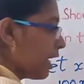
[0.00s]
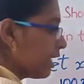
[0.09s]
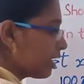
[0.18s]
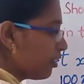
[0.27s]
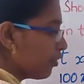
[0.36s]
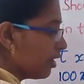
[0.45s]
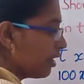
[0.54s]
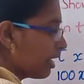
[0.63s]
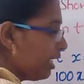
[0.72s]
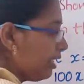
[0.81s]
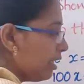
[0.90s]
directly you can
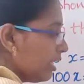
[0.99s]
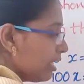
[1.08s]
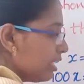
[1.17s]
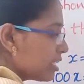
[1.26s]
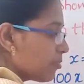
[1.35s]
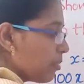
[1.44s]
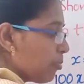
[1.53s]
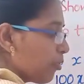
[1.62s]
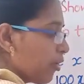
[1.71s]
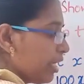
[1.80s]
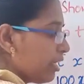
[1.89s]
write decimal
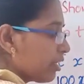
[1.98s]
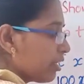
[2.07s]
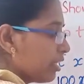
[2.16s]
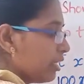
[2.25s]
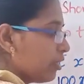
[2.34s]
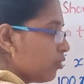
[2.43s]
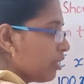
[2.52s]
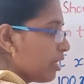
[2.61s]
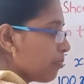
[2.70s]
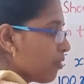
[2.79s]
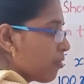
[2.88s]
point into
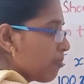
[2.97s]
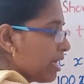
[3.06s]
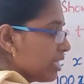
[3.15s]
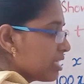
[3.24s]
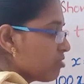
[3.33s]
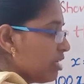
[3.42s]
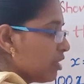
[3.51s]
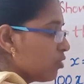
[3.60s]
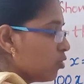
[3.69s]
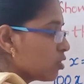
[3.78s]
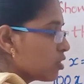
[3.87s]
10 power minus 1,
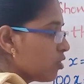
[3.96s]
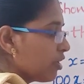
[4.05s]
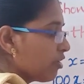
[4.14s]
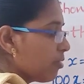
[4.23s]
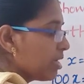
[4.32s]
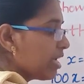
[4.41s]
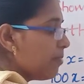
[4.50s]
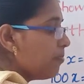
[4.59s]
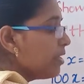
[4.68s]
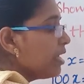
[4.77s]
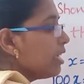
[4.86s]
it goes down, it will
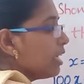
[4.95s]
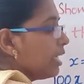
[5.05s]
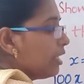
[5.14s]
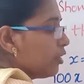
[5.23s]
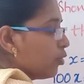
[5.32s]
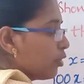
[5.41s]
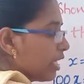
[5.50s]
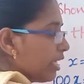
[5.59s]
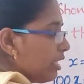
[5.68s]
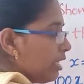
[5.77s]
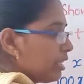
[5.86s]
become into
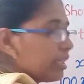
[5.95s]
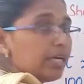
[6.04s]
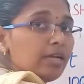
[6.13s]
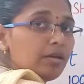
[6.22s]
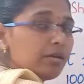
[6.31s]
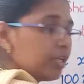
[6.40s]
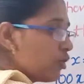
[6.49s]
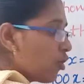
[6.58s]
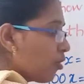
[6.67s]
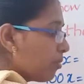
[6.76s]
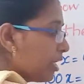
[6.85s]
10 in the
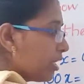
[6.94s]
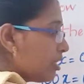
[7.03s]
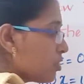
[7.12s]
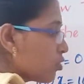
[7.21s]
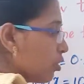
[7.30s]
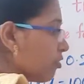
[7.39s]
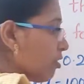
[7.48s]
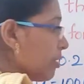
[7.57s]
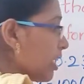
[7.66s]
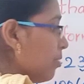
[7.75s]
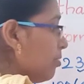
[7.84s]
denominator. So it will
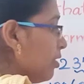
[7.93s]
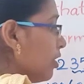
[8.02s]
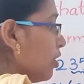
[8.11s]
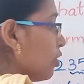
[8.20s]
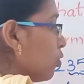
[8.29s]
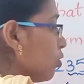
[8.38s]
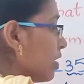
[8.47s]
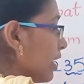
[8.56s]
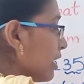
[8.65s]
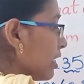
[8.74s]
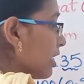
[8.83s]
become
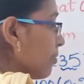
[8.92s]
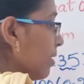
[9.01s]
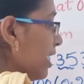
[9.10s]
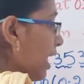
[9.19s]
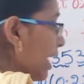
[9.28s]
233 by